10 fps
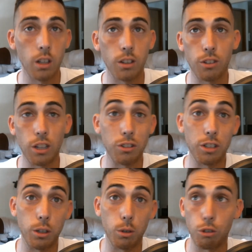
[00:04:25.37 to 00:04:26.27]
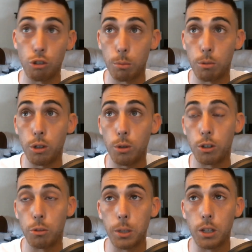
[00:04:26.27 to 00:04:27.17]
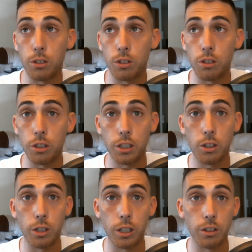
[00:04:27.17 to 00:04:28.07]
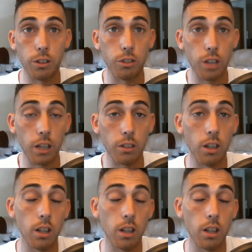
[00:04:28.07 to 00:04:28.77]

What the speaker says: States they don't ship to, it's because it's illegal in your state.